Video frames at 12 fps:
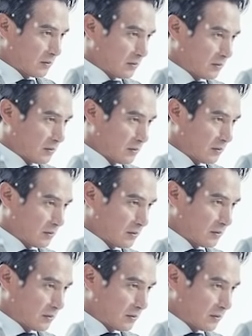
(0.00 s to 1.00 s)

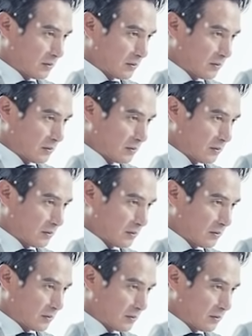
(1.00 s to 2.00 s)

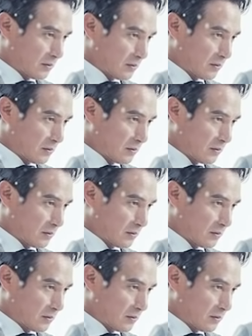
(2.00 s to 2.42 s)
[no speech]